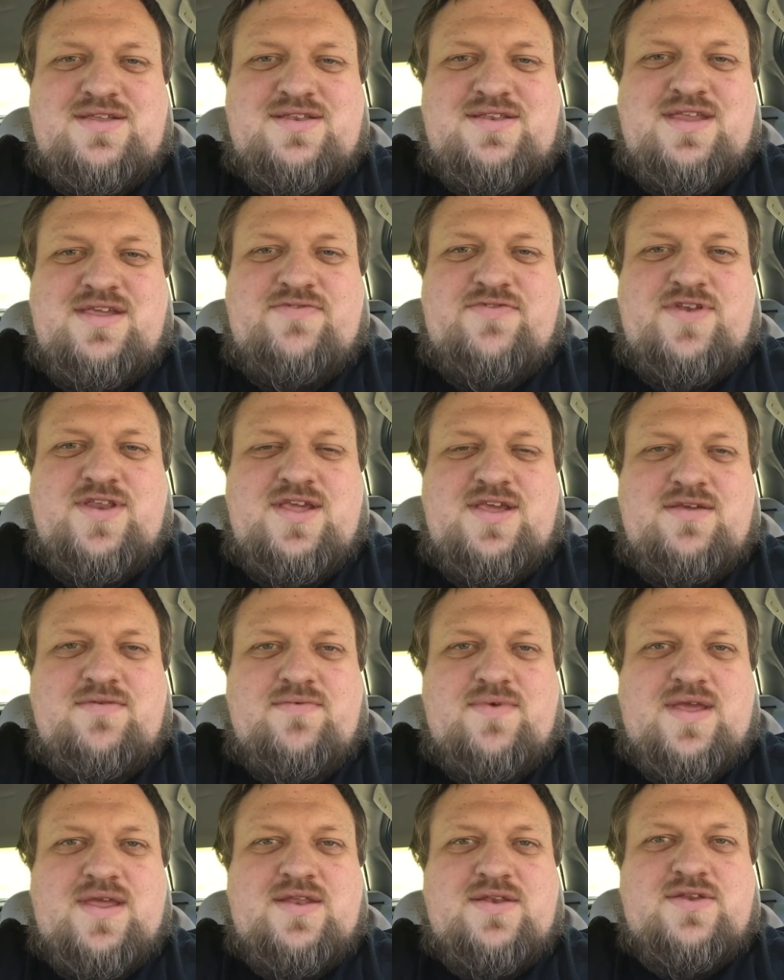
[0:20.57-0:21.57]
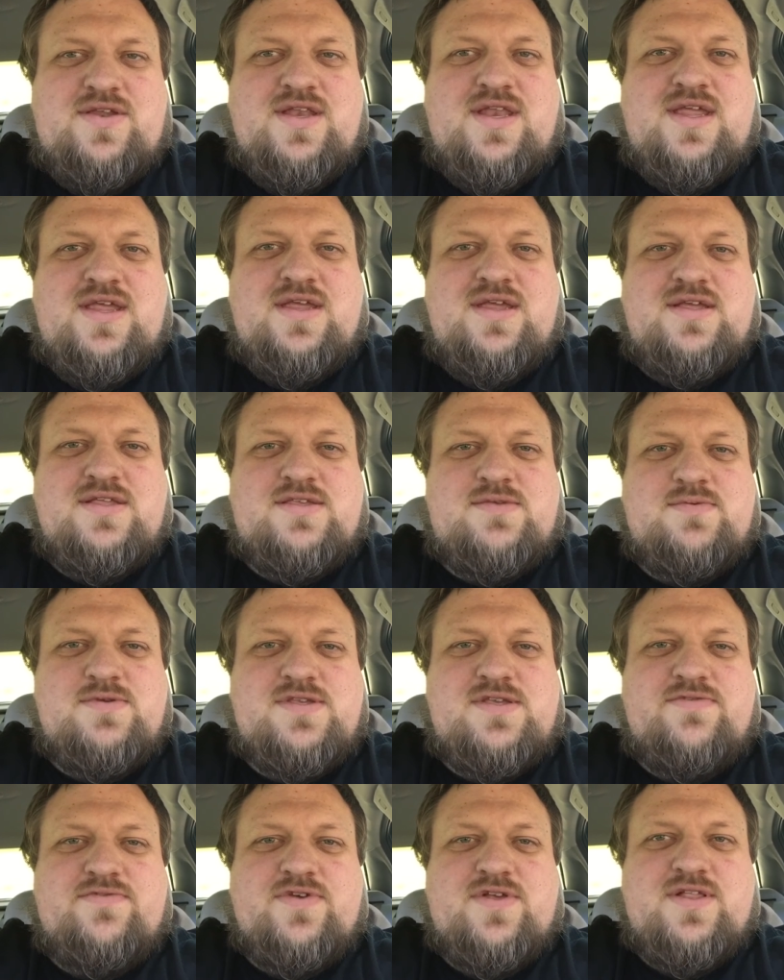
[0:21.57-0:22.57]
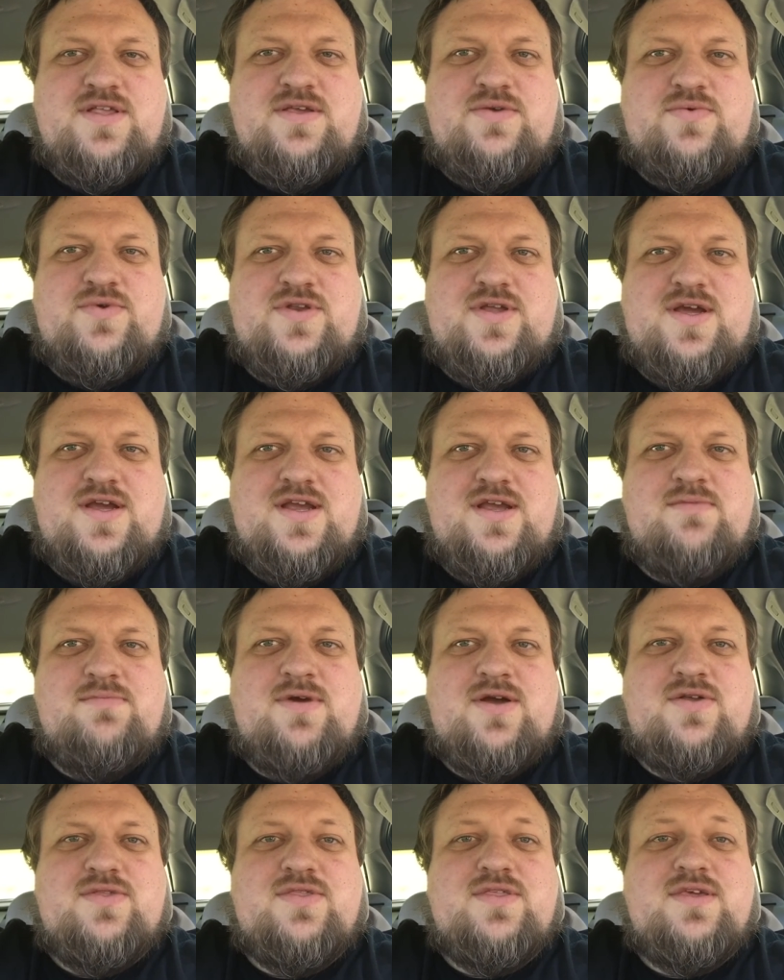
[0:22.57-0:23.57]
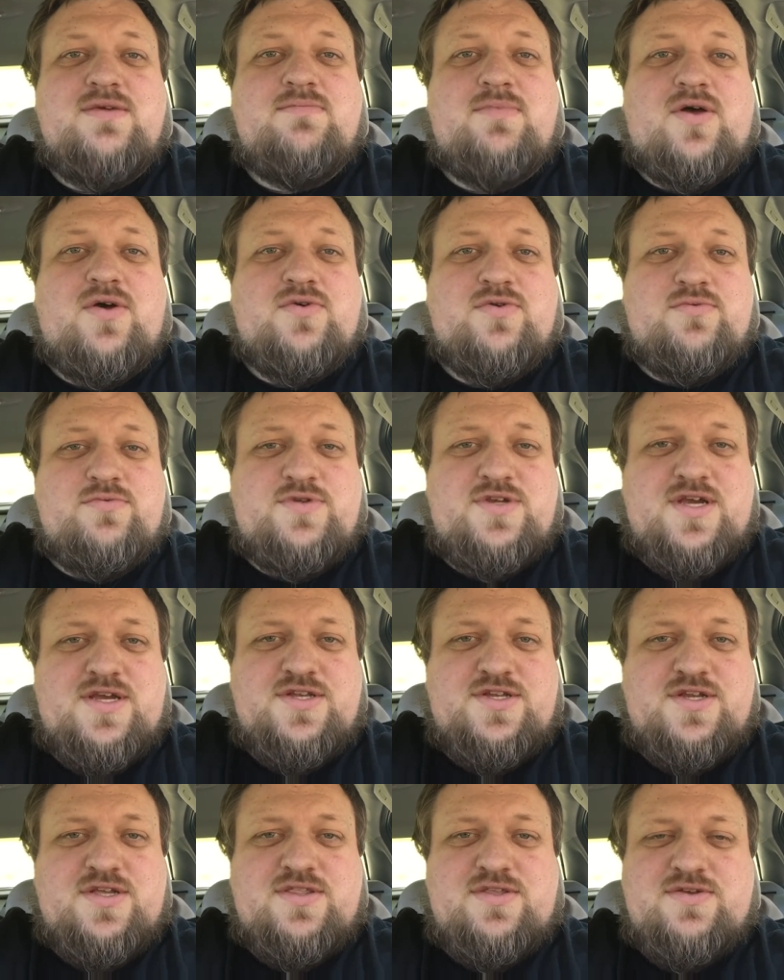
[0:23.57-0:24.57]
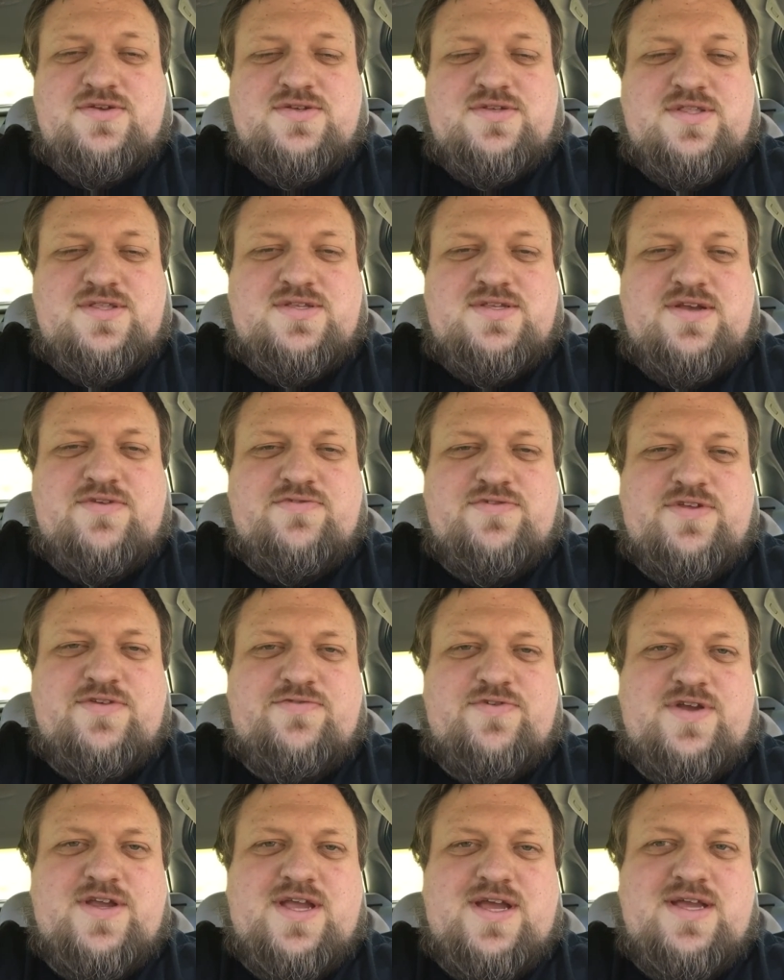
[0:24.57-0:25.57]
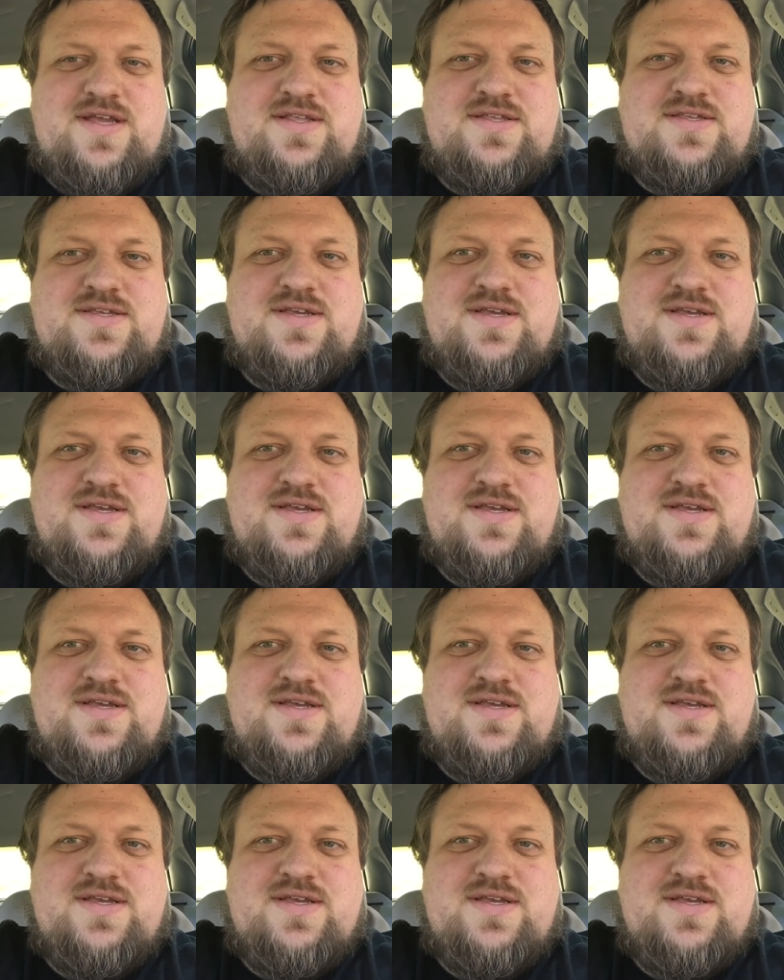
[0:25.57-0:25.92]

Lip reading: DVD, and today it's specifically we're talking about the ballroom Cha-Cha. There's several different kinds.